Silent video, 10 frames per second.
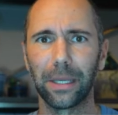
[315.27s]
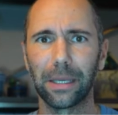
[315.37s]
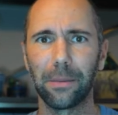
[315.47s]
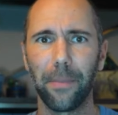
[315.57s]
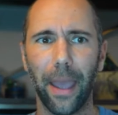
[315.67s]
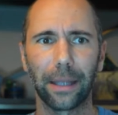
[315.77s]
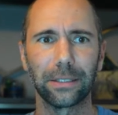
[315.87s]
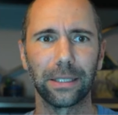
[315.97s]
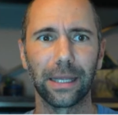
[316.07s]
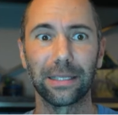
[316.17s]
impact
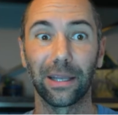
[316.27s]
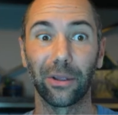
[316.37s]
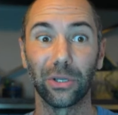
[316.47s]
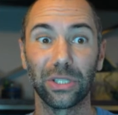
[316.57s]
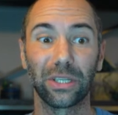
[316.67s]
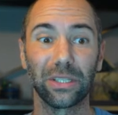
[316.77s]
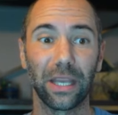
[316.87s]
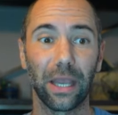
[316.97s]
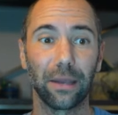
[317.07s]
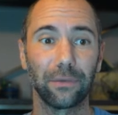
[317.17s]
to that seller just because
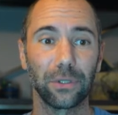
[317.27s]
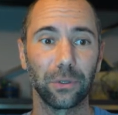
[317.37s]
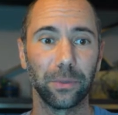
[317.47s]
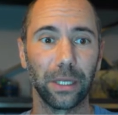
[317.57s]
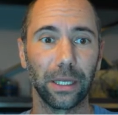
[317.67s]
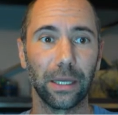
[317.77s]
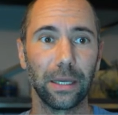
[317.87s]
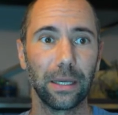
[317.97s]
they have so many.